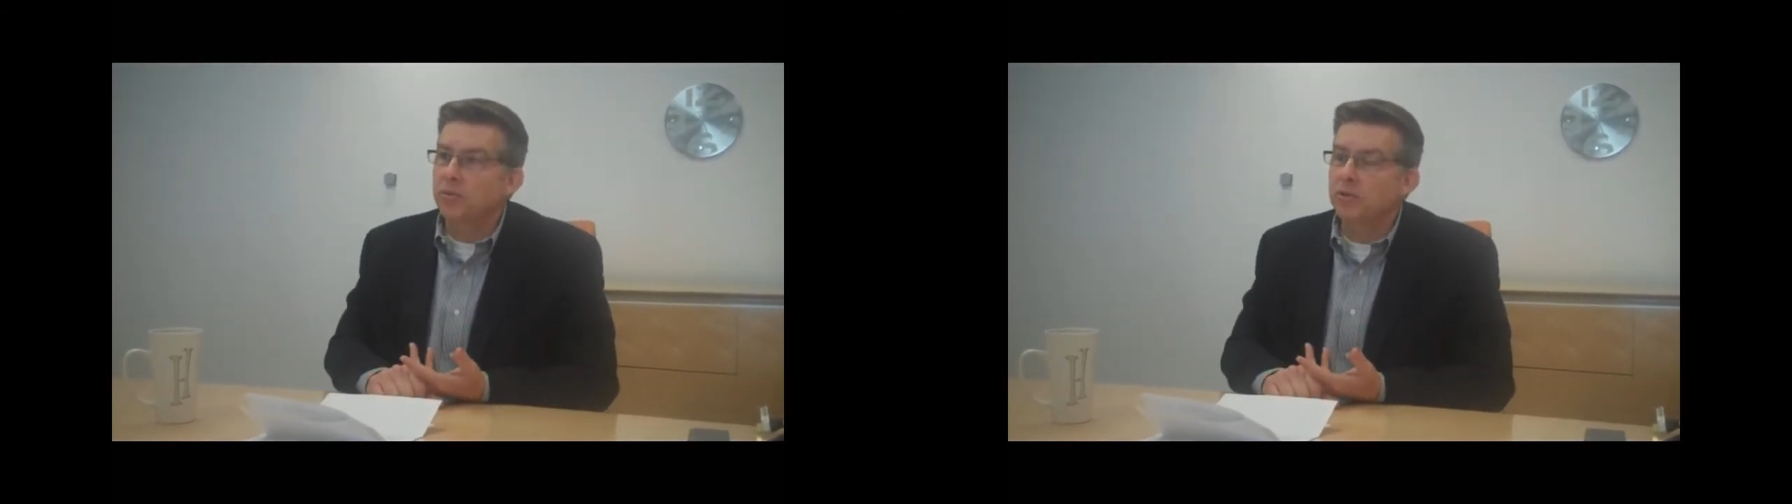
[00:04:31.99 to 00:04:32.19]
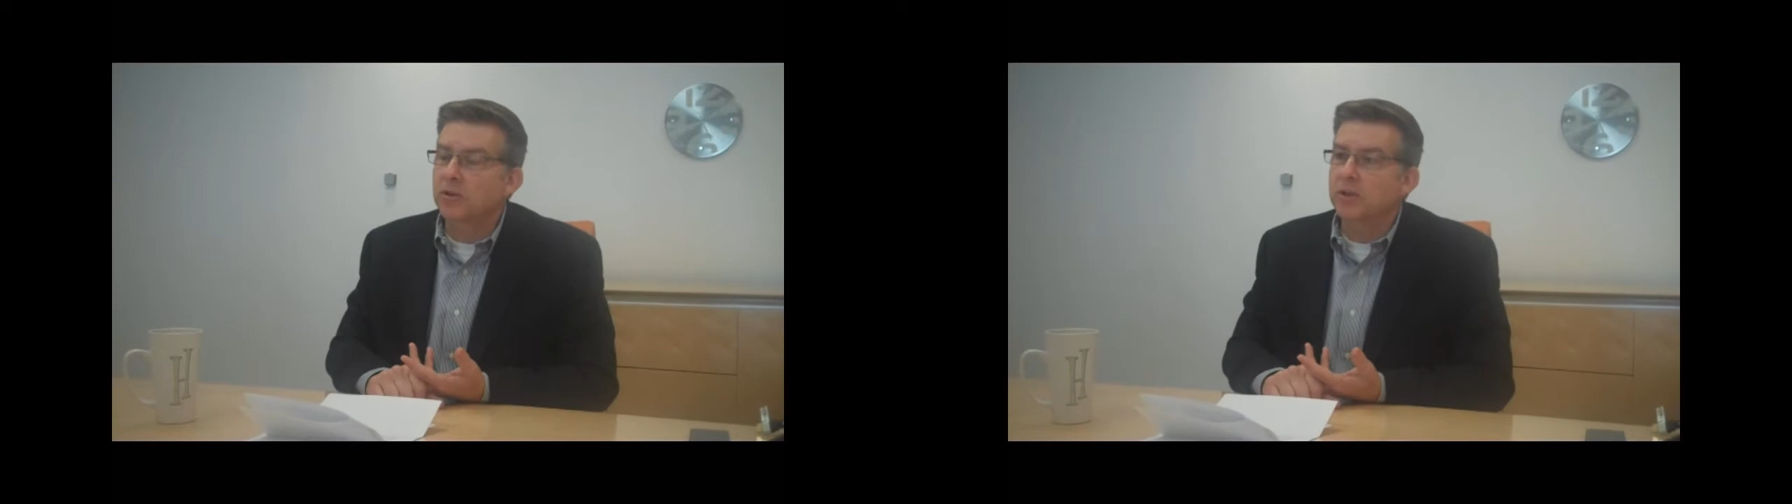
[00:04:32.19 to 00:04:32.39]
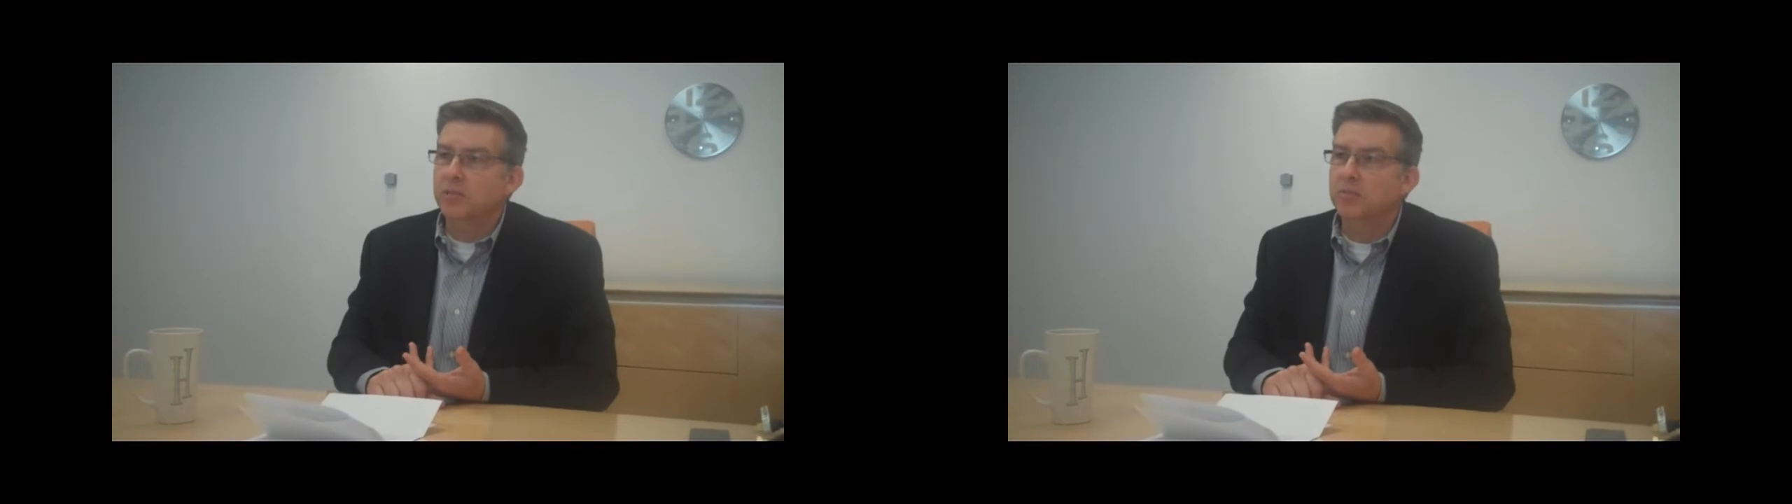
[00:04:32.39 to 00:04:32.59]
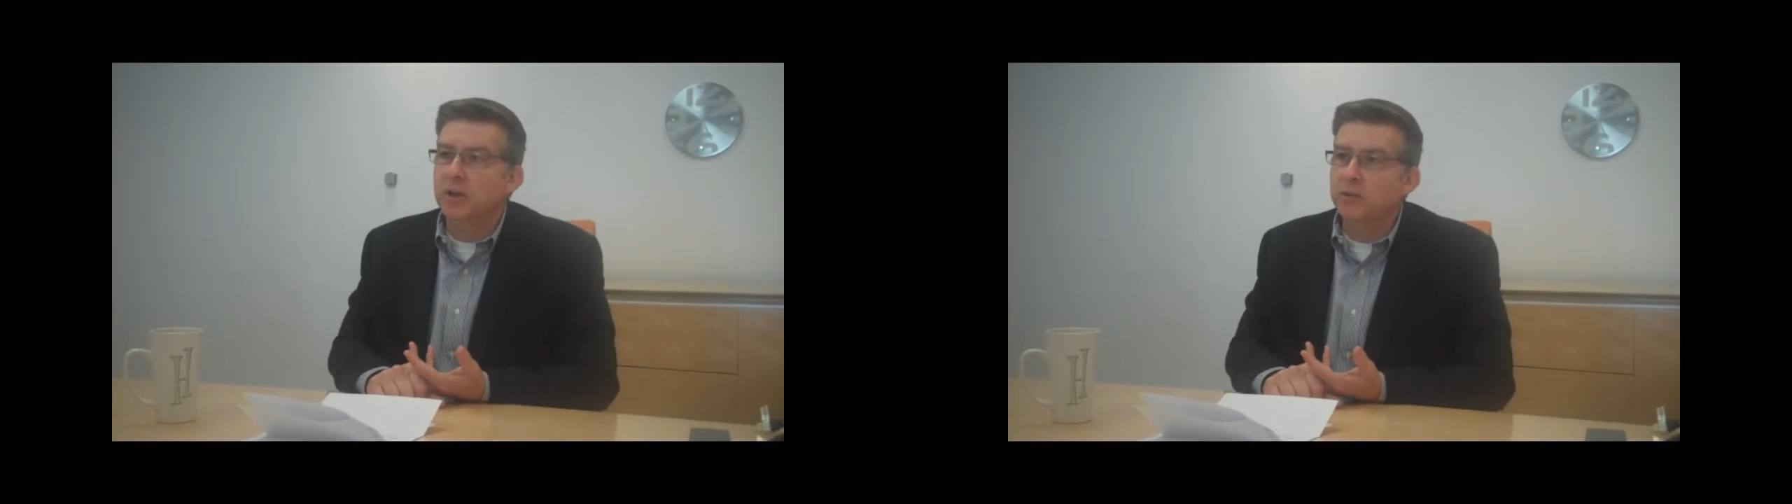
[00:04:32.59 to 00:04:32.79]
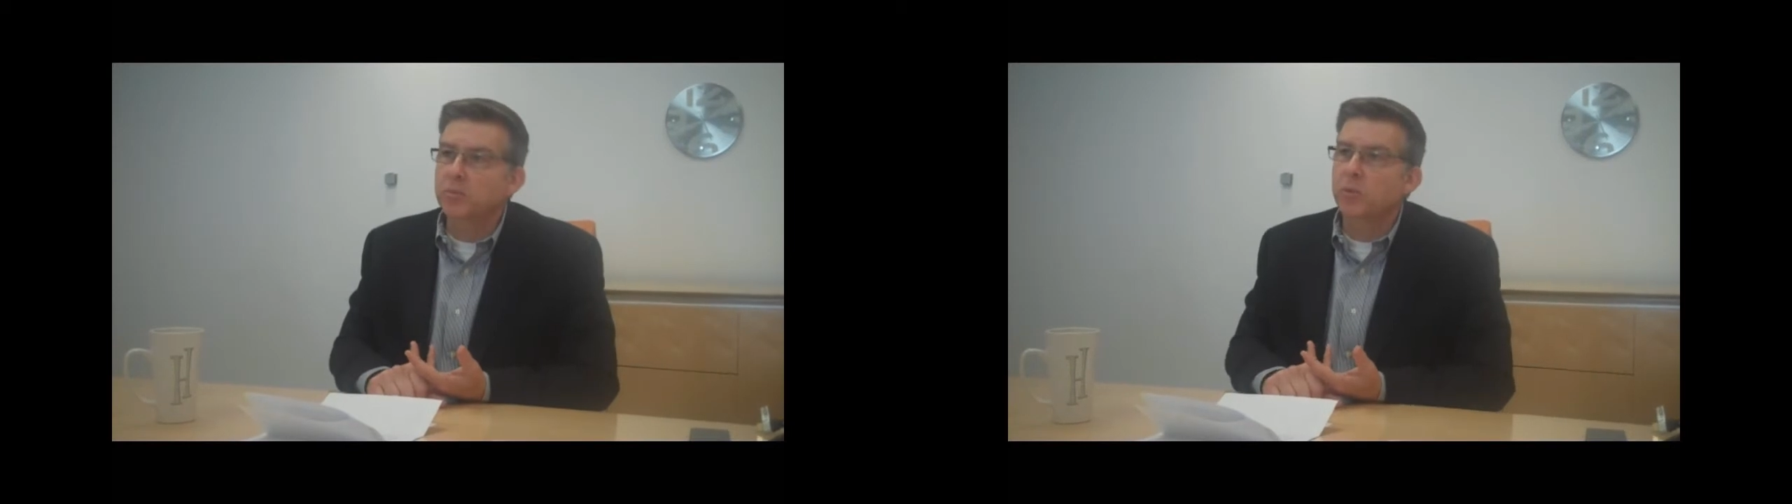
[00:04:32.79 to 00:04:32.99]
certainly
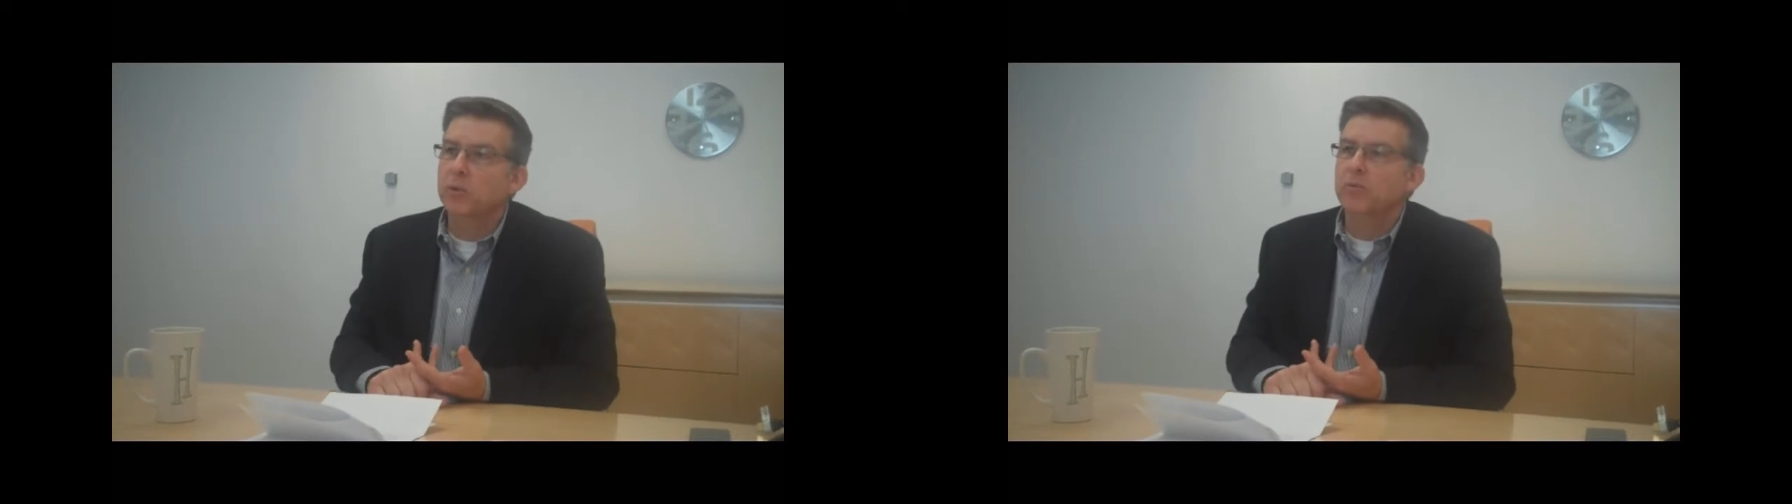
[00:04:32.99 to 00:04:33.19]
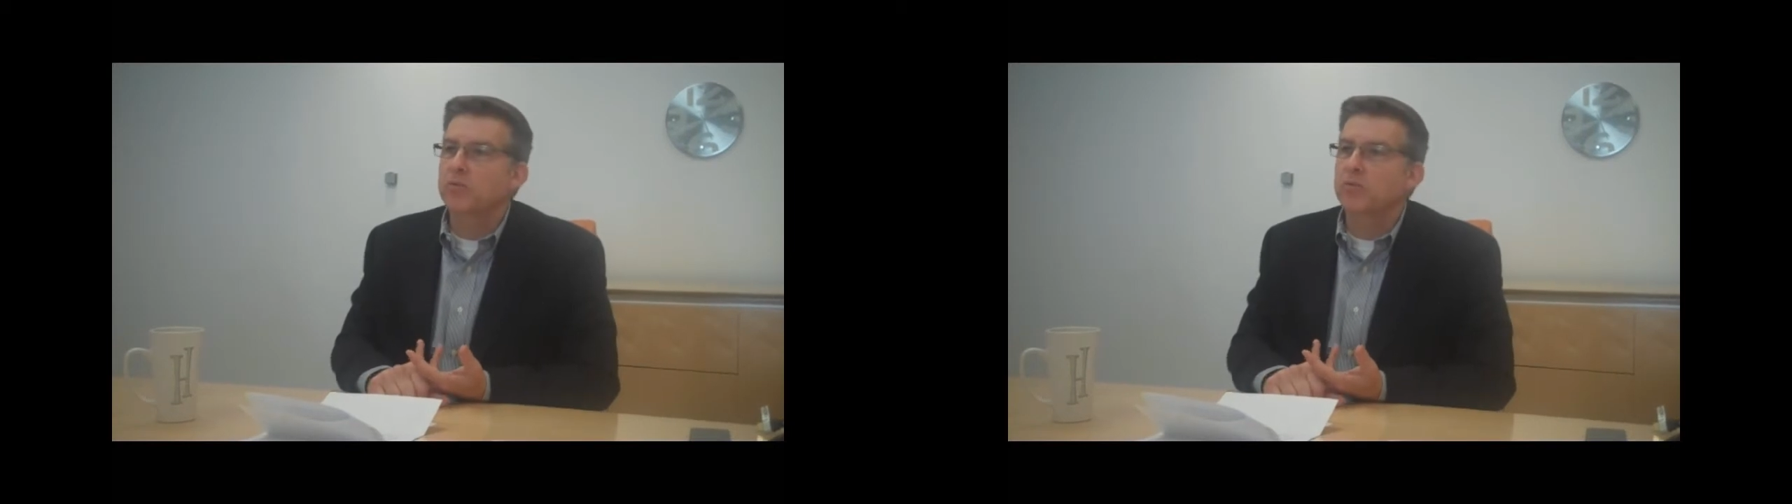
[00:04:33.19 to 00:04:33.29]
much more